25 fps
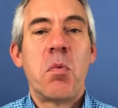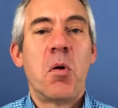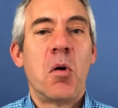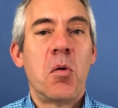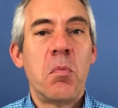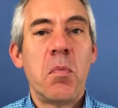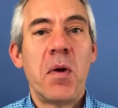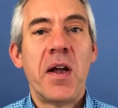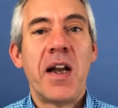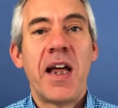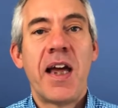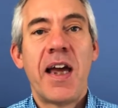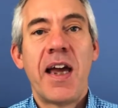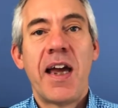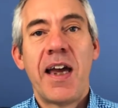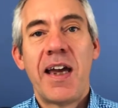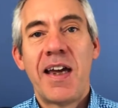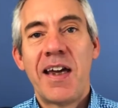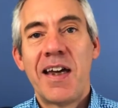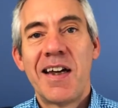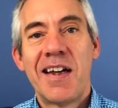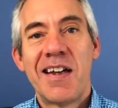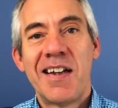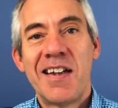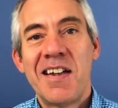
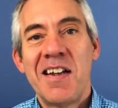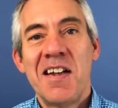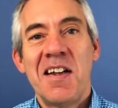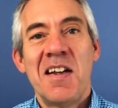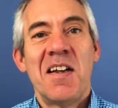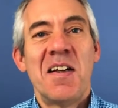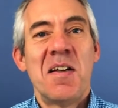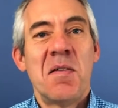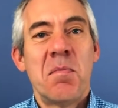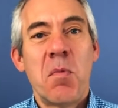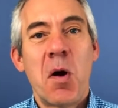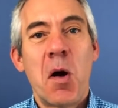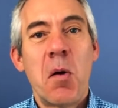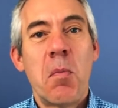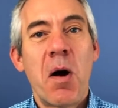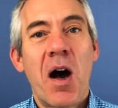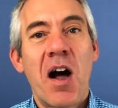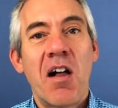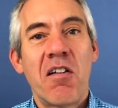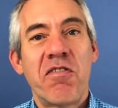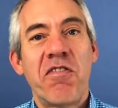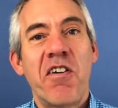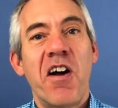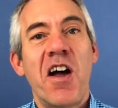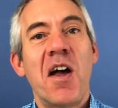Mini,
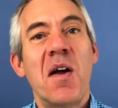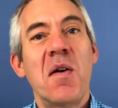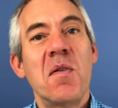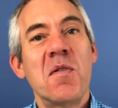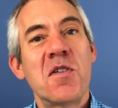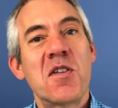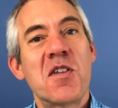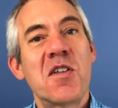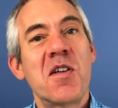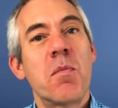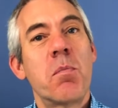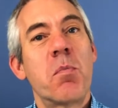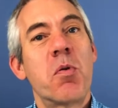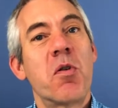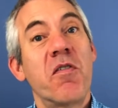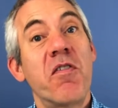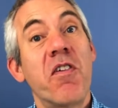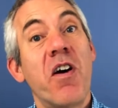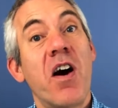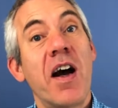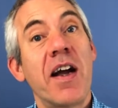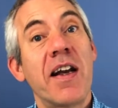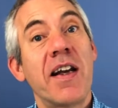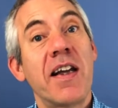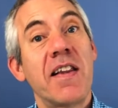mobile phones
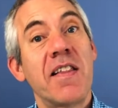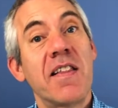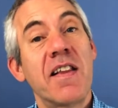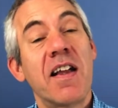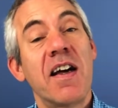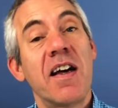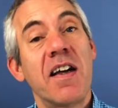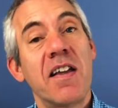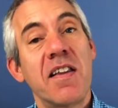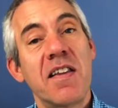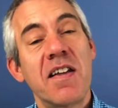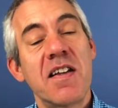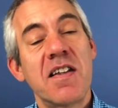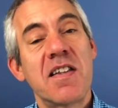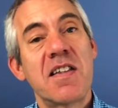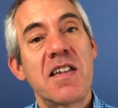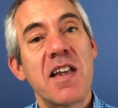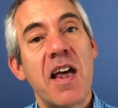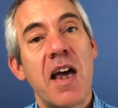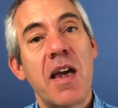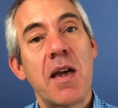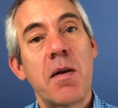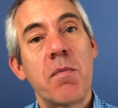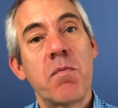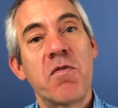providing the
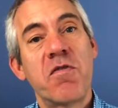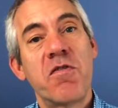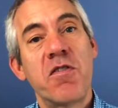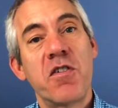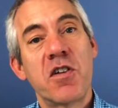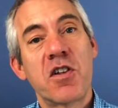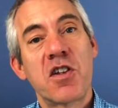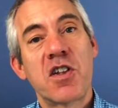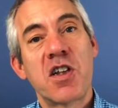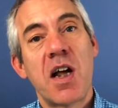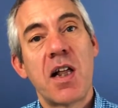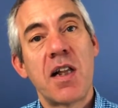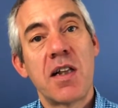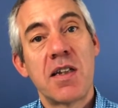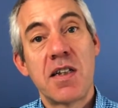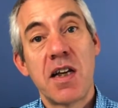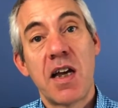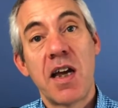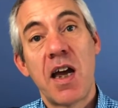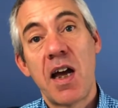same functionality.